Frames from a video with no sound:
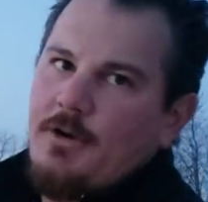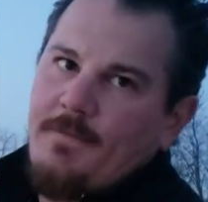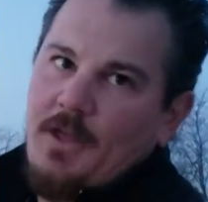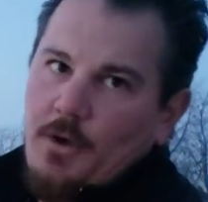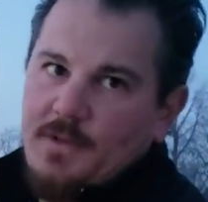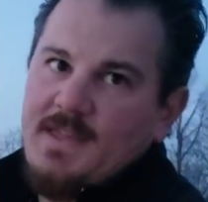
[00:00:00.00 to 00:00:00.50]

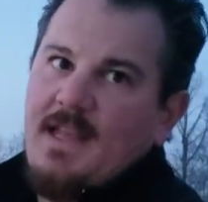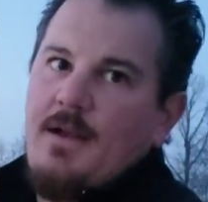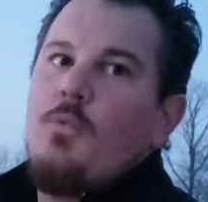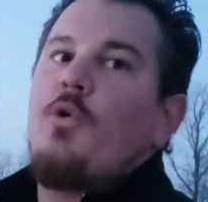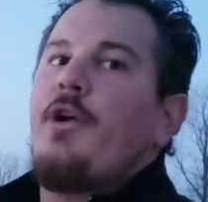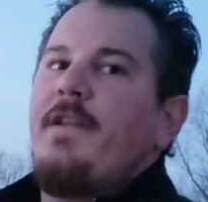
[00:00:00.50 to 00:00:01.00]
of those
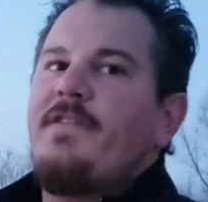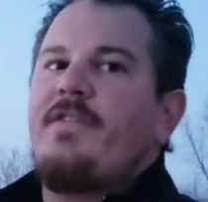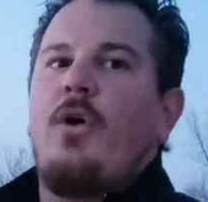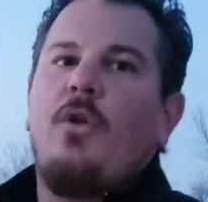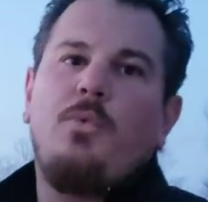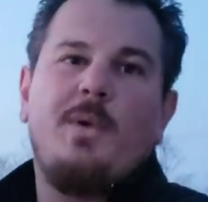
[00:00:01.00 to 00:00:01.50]
that were
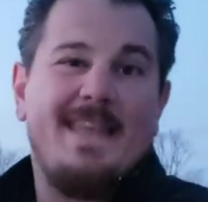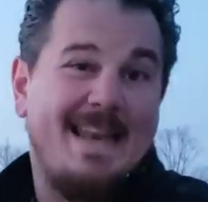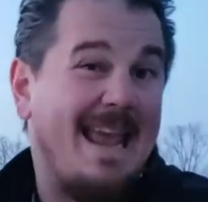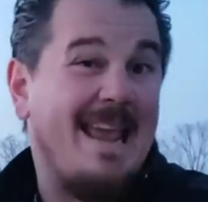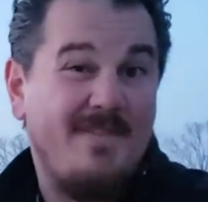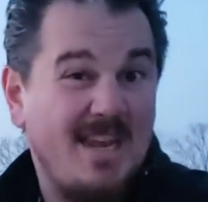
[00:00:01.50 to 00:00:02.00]
installed with an
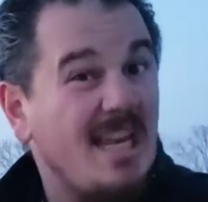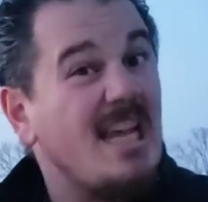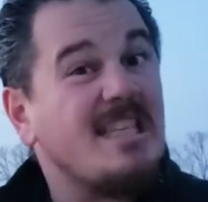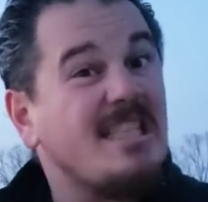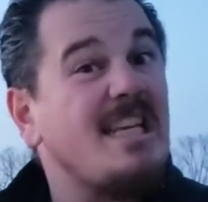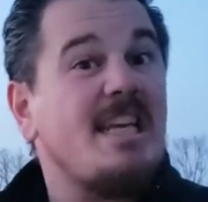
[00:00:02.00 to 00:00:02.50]
Avian
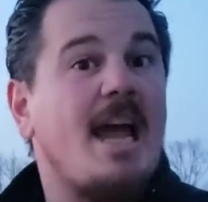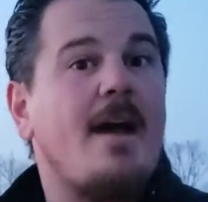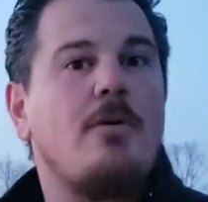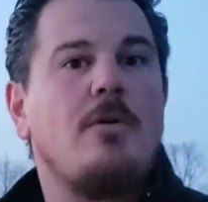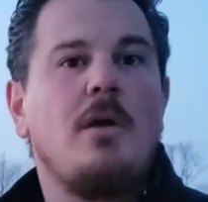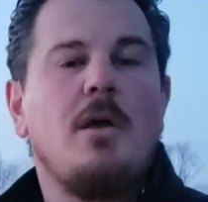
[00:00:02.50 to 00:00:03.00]
ESC
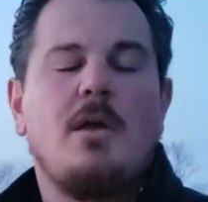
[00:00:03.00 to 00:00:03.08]
now,